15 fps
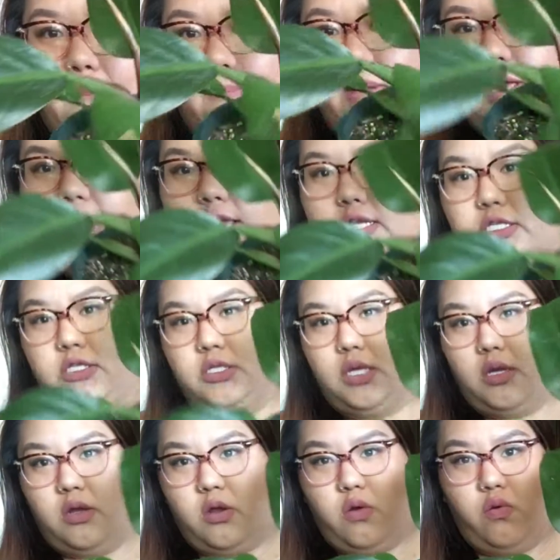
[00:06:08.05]
But he's
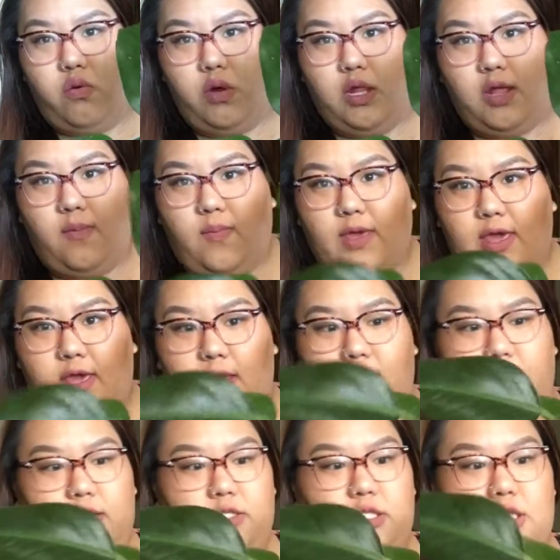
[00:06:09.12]
really big
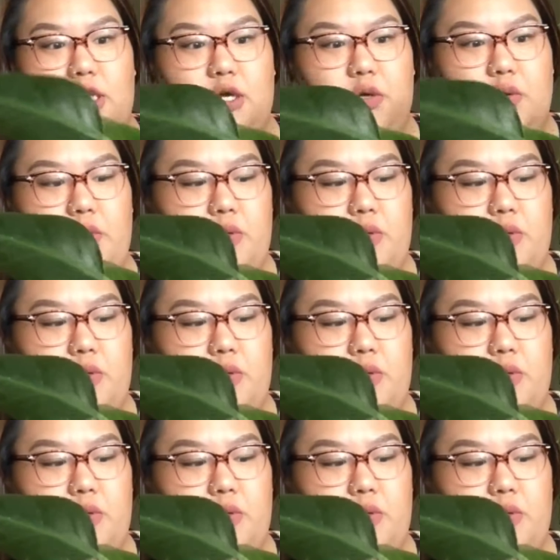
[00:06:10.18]
too,